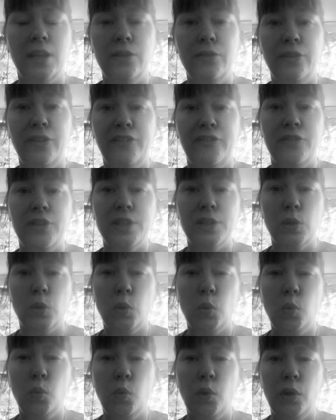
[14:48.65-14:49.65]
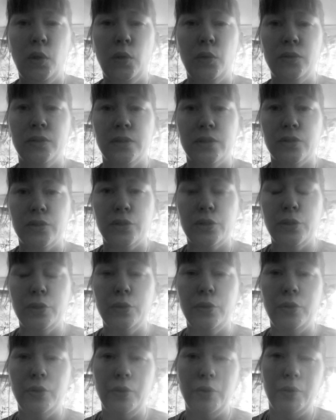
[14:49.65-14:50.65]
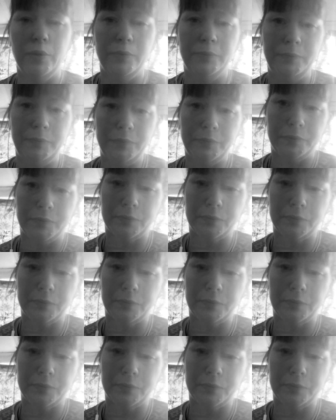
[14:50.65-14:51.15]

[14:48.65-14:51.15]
in the physical world to